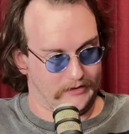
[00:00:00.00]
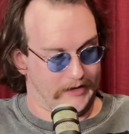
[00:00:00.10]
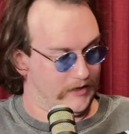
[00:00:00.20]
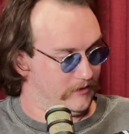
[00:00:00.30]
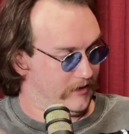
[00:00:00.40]
the
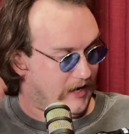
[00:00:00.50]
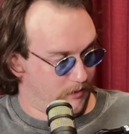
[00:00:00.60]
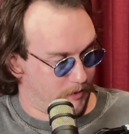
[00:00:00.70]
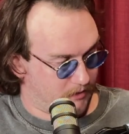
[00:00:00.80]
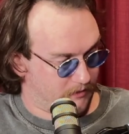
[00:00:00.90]
land,
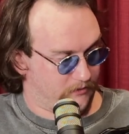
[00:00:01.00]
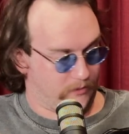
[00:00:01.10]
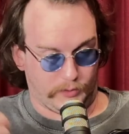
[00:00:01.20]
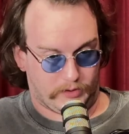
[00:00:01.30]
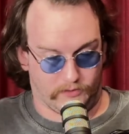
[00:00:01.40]
getting benefit
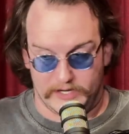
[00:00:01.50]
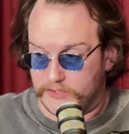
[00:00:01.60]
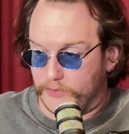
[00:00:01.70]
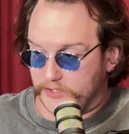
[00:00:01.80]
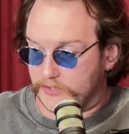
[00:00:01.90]
from doing the
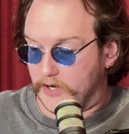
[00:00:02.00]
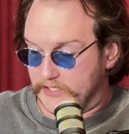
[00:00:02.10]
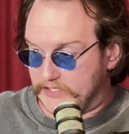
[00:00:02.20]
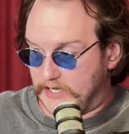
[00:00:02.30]
resource kind of